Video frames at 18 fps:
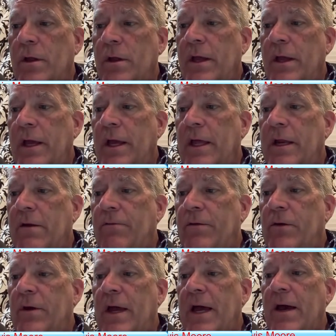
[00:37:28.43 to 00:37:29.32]
And if you
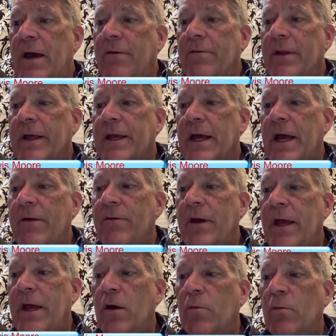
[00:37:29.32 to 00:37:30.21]
have, like I have a
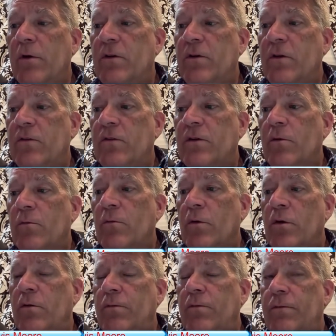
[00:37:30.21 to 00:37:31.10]
hail resistant
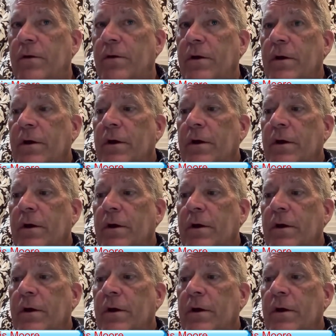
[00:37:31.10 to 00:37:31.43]
roof,